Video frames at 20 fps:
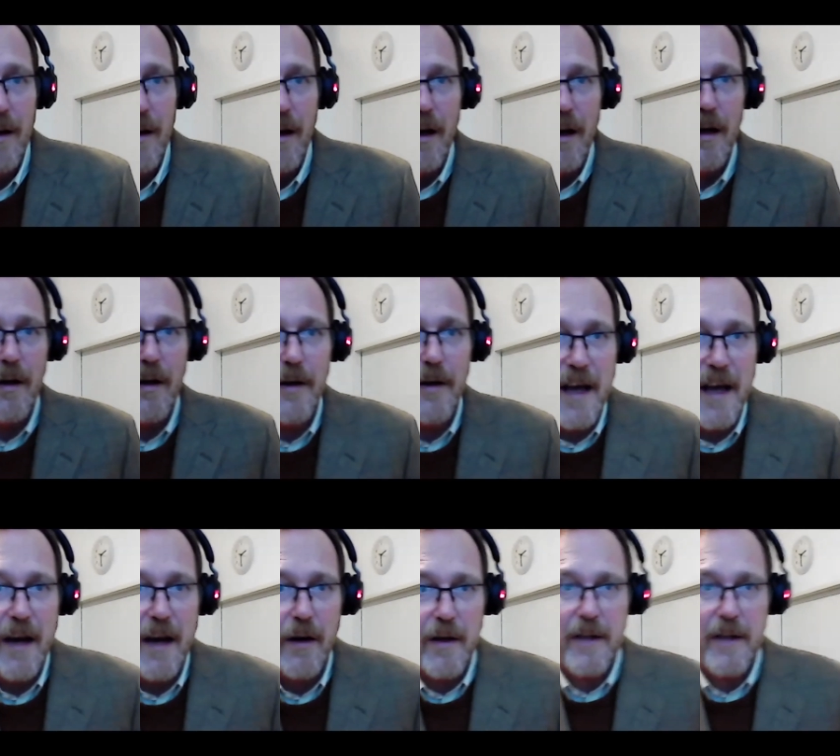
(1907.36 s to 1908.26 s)
our
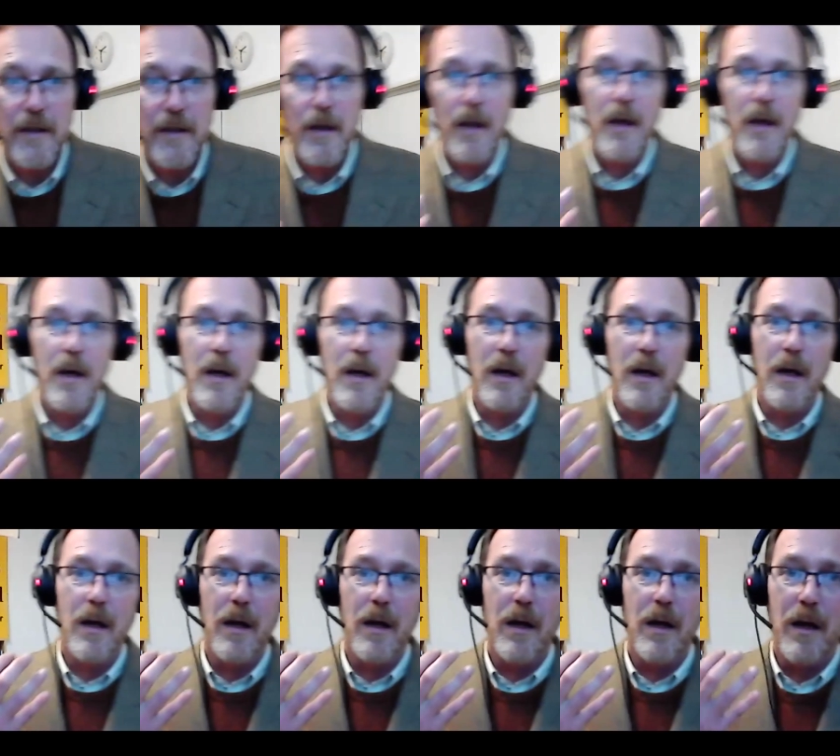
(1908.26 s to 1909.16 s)
inherent
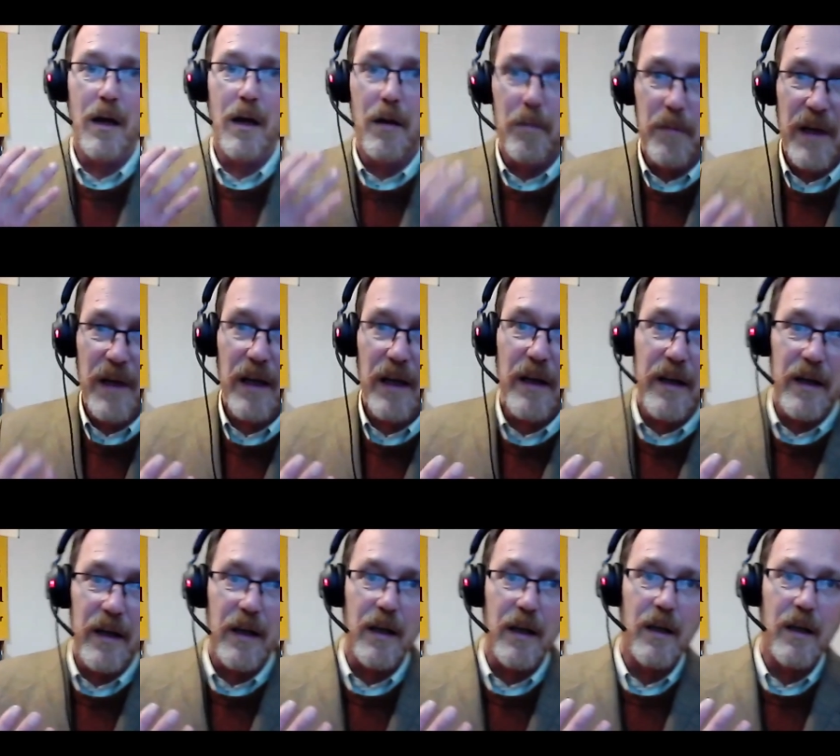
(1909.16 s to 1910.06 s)

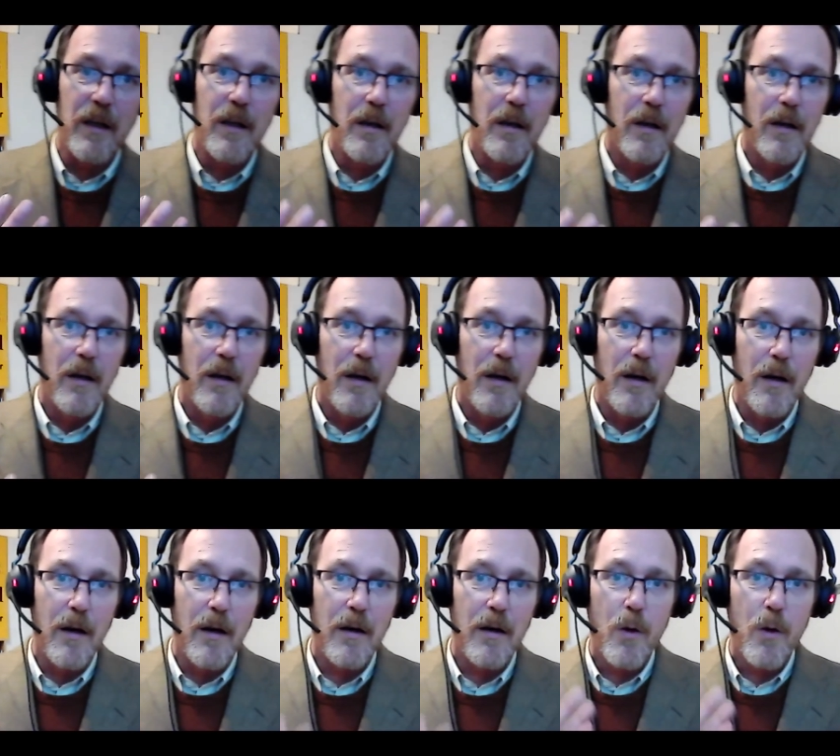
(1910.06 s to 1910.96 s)
ability,
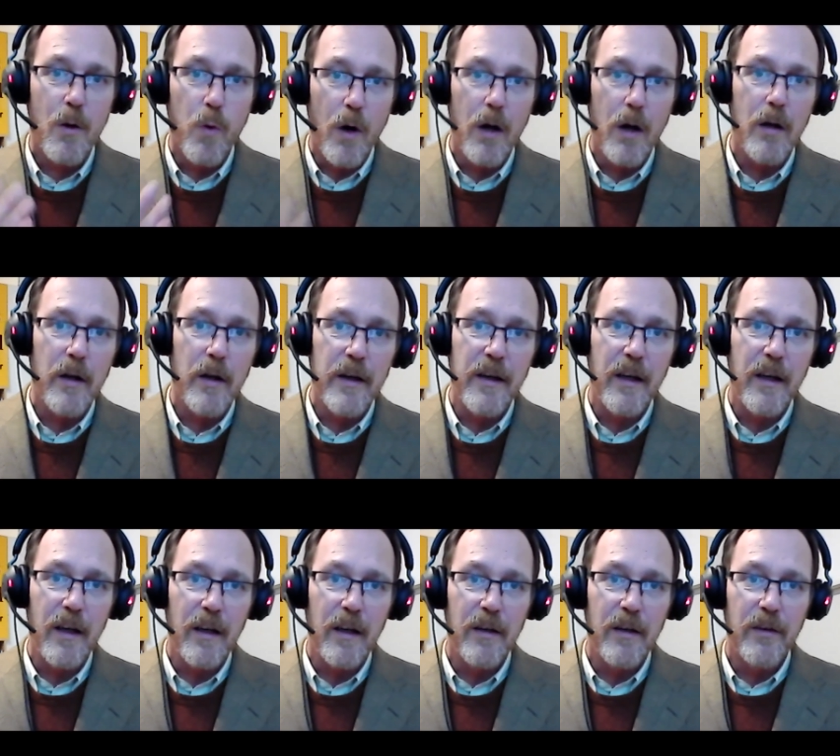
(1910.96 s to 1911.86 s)
our
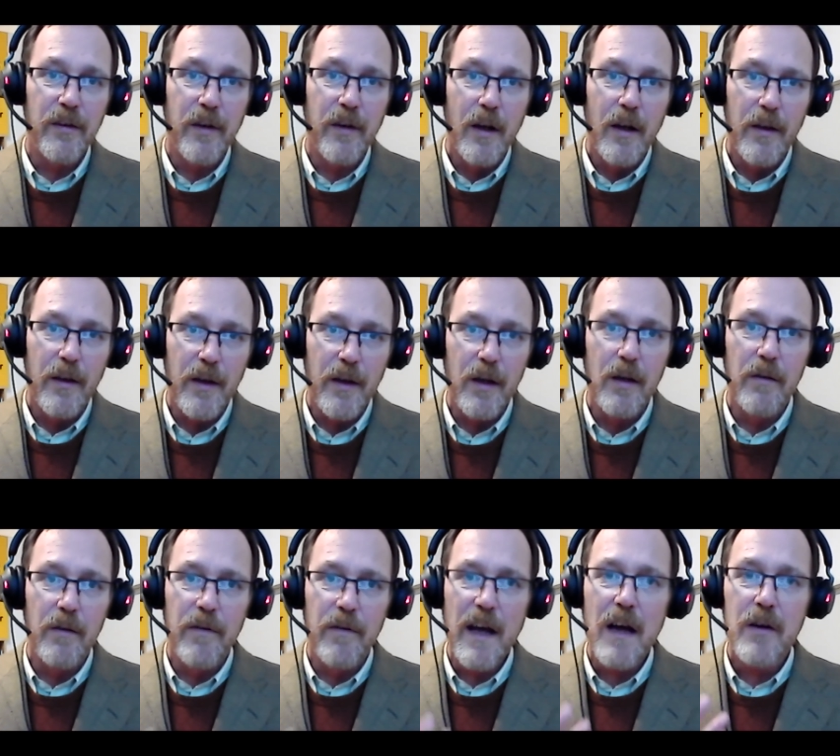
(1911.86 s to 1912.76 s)
qualities, the
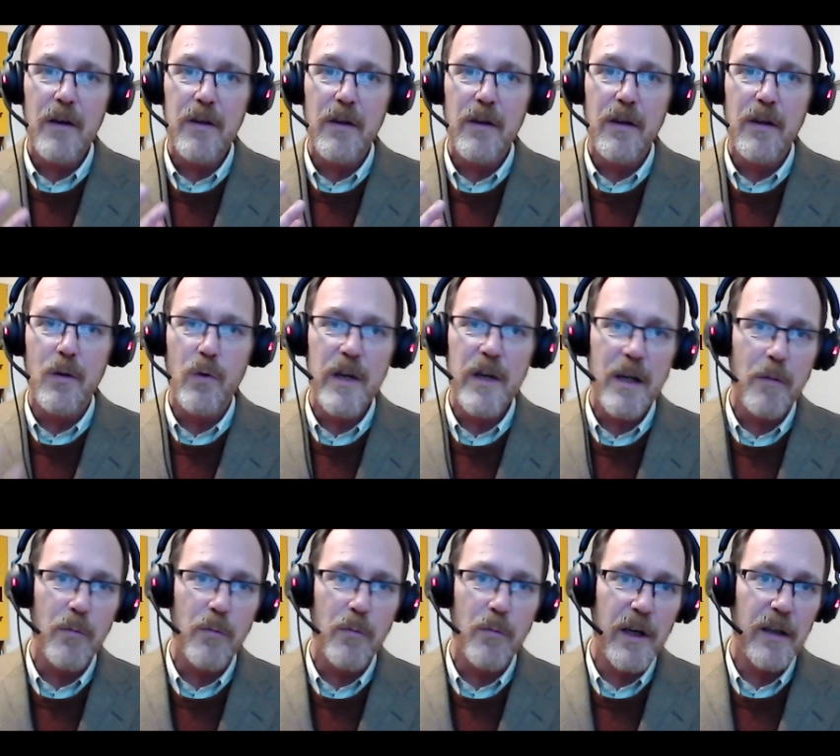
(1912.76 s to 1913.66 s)
value that we
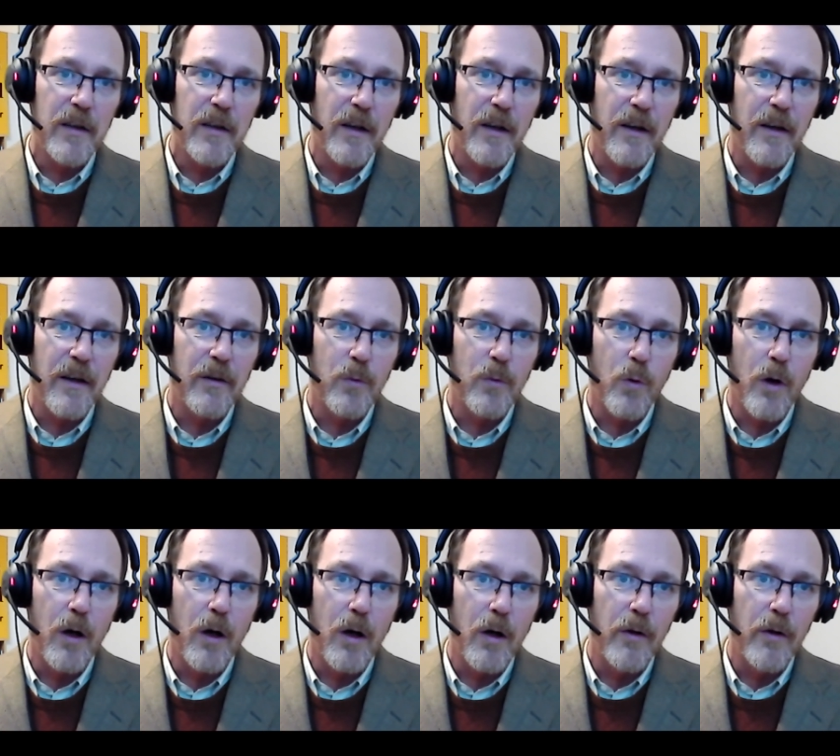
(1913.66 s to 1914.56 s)
can bring to this
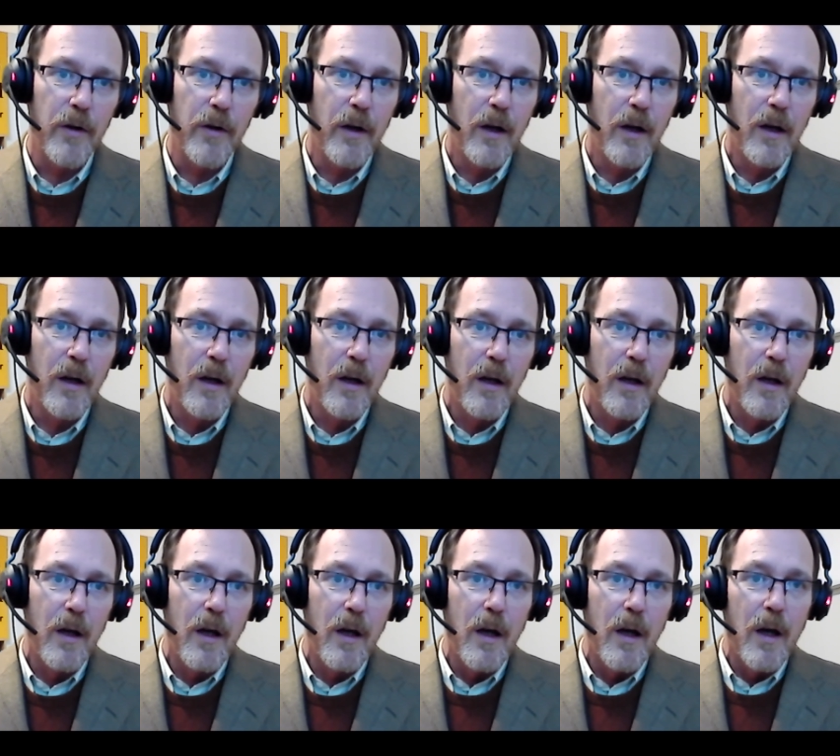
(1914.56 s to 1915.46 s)
world
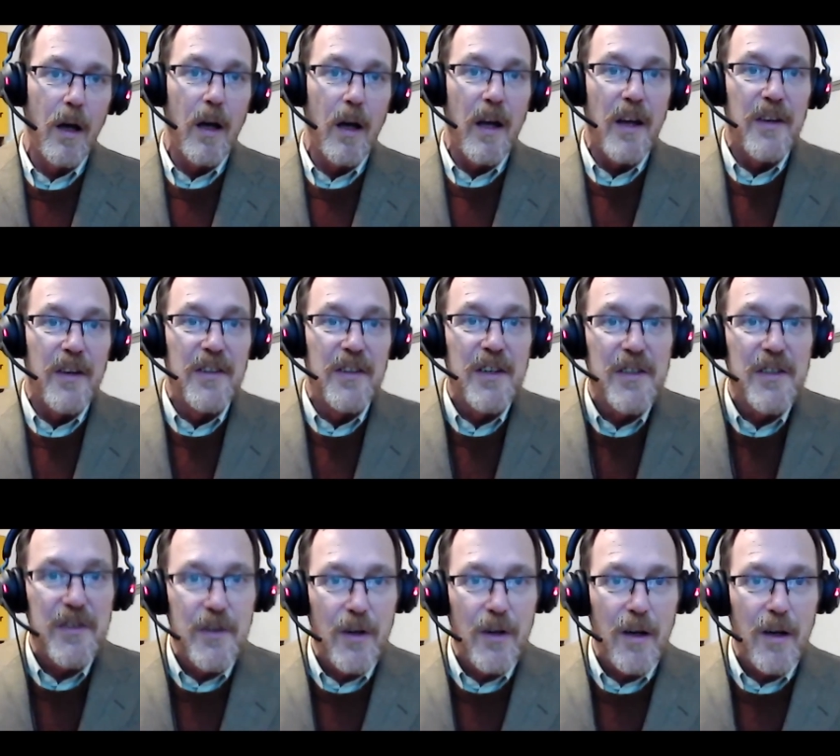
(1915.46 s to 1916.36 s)

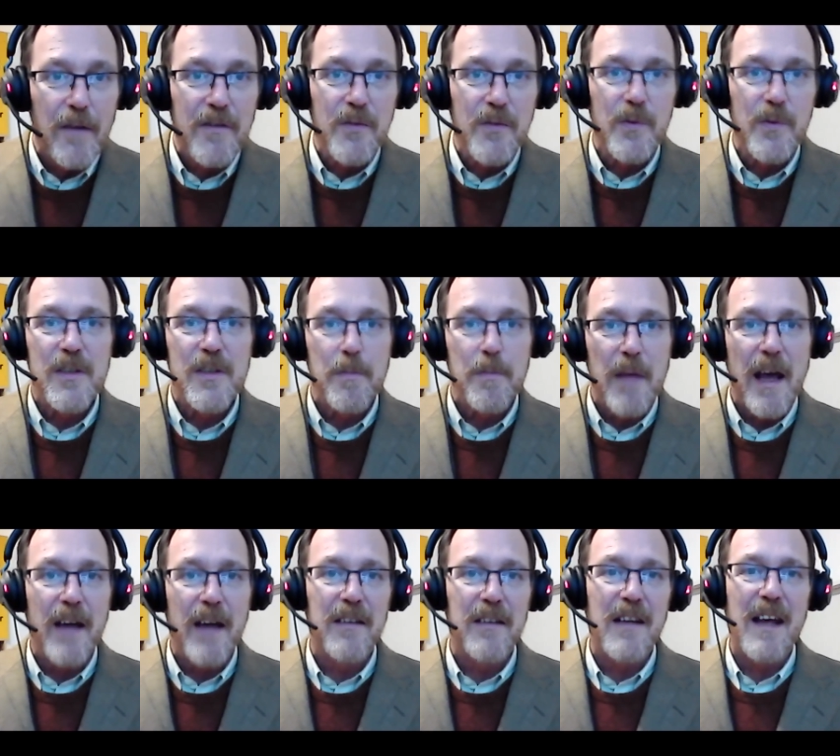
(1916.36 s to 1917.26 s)
deserves
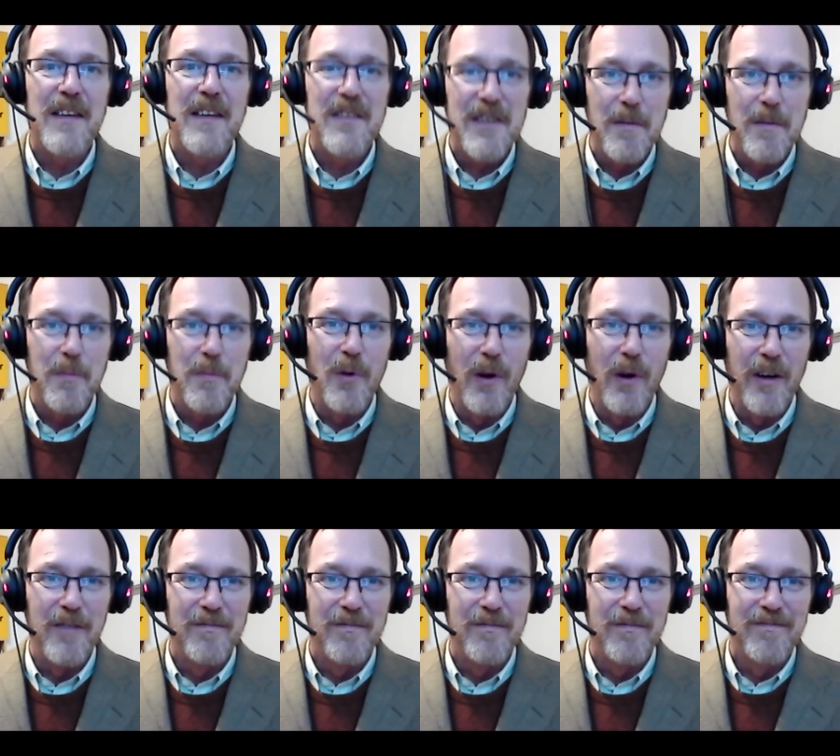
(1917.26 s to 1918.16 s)
respect and
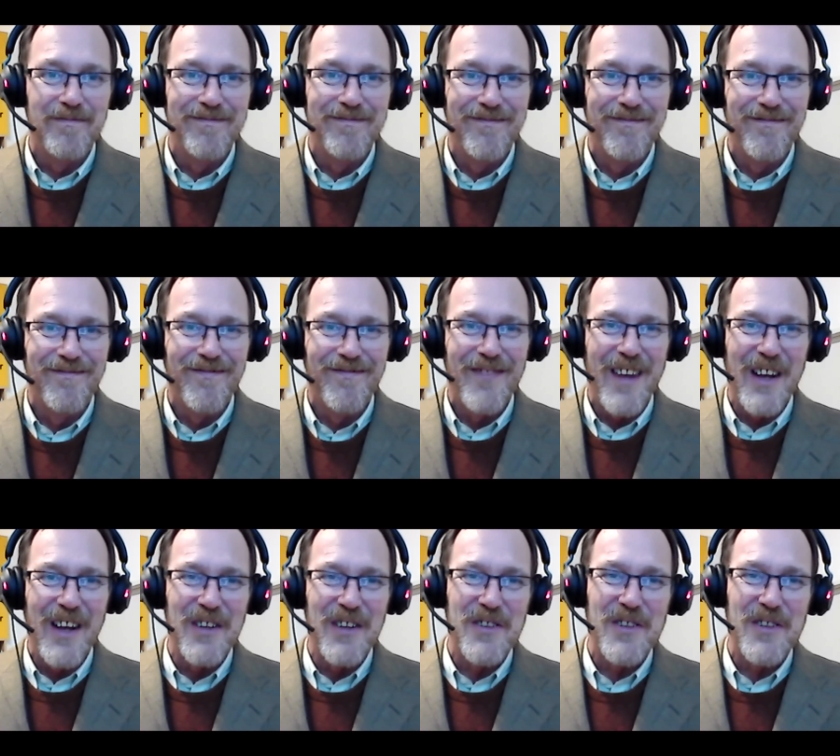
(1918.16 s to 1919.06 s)
support.
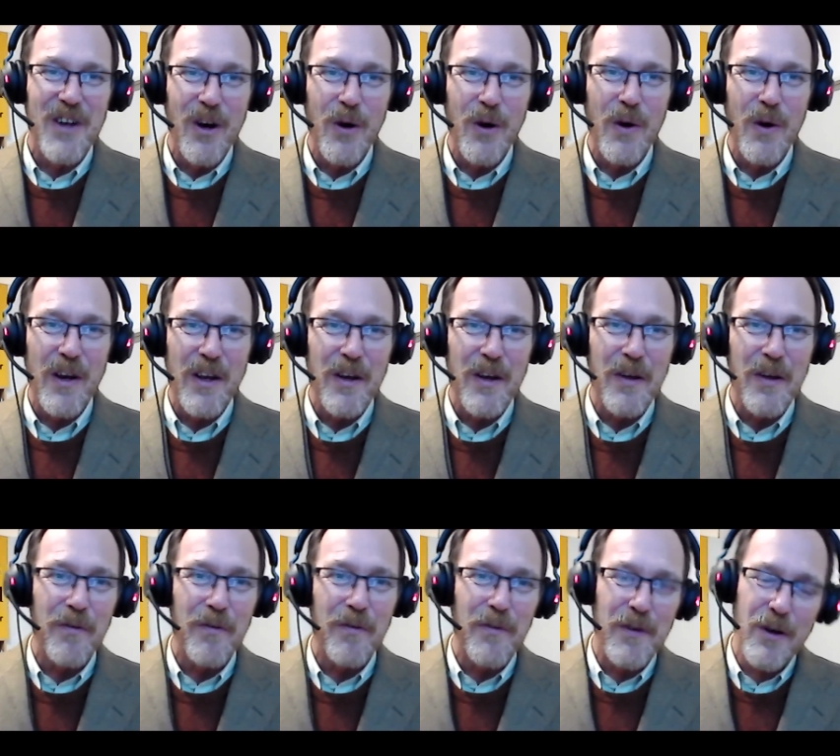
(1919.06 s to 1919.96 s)
And so
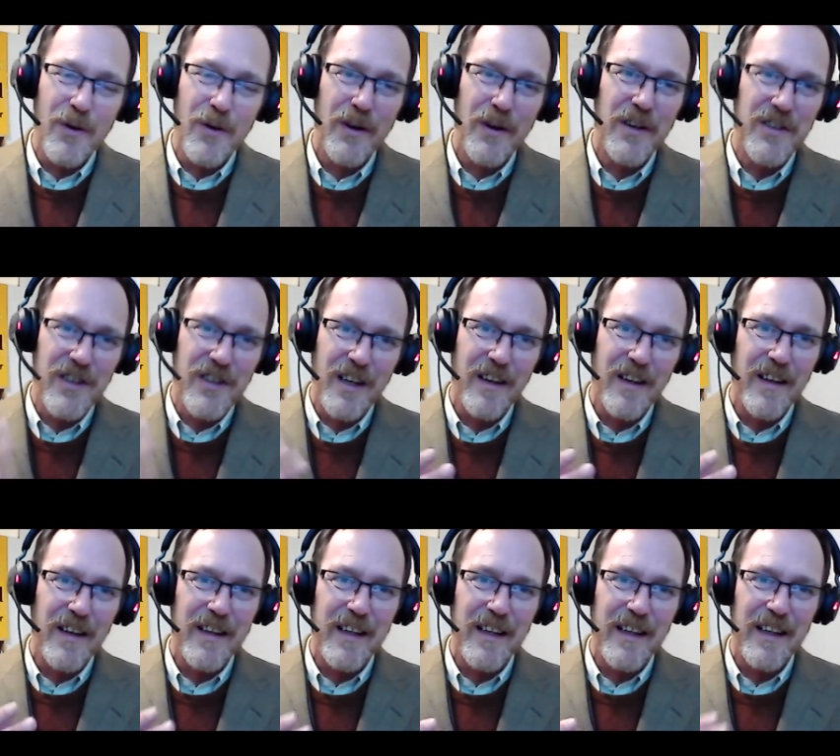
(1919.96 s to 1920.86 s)
if your
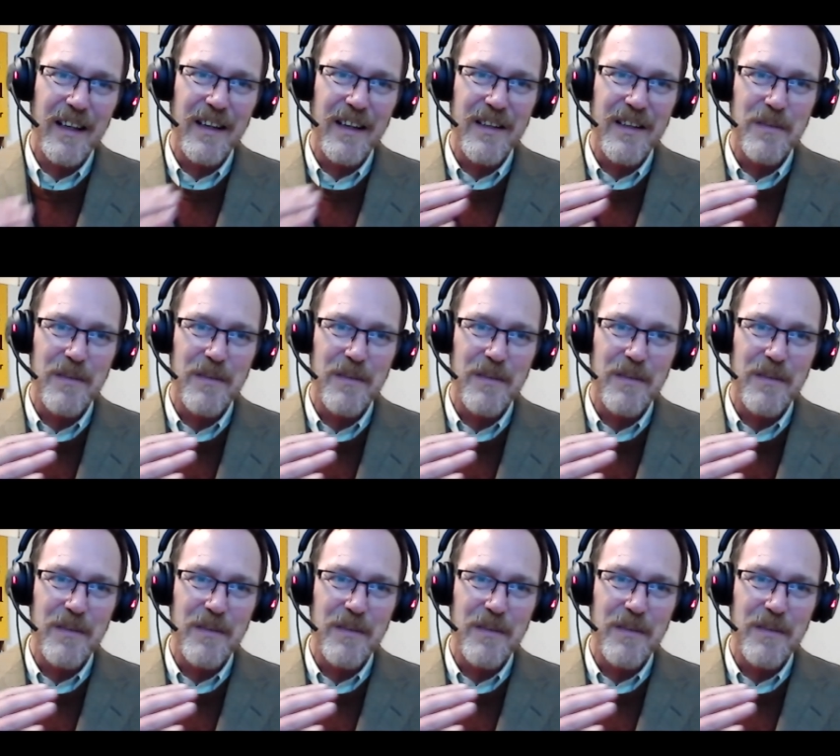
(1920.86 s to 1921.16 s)
agility is